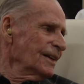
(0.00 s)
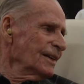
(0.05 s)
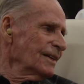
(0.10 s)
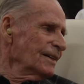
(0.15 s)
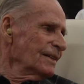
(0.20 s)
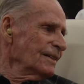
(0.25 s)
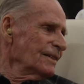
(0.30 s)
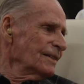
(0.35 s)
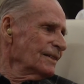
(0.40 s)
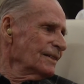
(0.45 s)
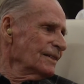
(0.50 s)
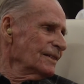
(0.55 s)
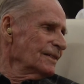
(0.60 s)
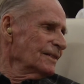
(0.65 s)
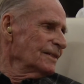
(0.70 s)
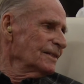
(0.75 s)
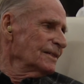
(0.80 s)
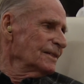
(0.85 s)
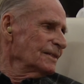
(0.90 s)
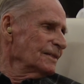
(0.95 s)
quick.
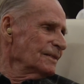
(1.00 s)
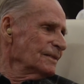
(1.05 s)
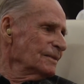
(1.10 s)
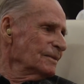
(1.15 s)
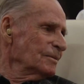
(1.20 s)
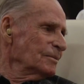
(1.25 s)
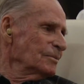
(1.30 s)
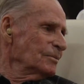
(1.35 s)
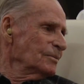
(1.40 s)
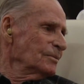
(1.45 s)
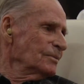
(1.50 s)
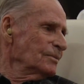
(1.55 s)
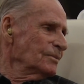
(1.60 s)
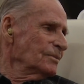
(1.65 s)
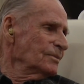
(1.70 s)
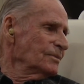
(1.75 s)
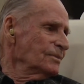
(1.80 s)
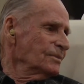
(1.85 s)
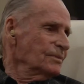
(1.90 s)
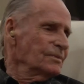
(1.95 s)
your,
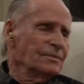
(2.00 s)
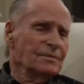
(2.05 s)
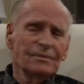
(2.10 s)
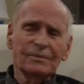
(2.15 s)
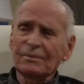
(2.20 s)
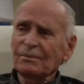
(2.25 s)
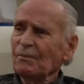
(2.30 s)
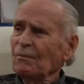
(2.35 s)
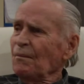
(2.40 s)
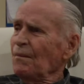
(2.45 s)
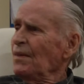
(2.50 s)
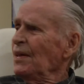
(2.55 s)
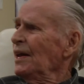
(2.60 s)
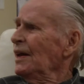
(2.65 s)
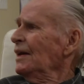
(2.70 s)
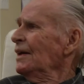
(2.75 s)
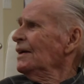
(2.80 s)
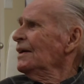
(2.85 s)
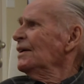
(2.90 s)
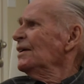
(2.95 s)
your
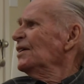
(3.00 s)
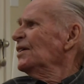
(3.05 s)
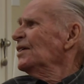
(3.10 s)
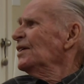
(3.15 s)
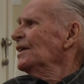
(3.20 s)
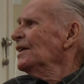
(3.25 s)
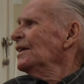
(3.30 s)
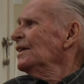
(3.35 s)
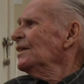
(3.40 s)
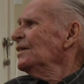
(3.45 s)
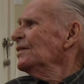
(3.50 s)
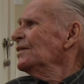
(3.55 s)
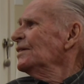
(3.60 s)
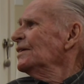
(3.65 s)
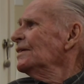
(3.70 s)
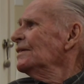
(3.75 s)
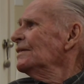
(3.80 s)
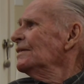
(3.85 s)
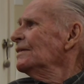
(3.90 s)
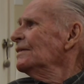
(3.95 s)
flight mechanic
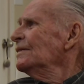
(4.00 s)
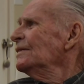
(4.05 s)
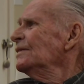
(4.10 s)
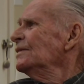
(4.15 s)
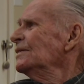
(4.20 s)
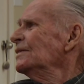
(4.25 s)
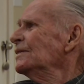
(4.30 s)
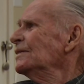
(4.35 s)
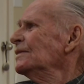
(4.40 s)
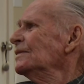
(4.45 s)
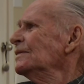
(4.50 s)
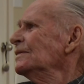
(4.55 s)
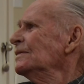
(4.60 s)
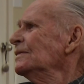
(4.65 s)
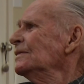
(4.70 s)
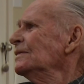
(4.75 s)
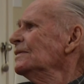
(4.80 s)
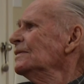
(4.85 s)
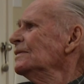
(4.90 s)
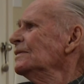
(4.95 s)
that asked you what
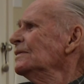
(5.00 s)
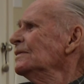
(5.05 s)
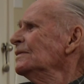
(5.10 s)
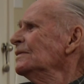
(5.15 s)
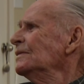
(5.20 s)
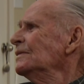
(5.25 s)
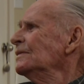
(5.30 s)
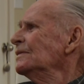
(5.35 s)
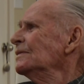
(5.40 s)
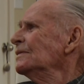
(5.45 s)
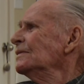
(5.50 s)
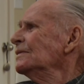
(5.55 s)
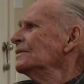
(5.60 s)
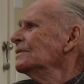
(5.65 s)
happened to your airplane.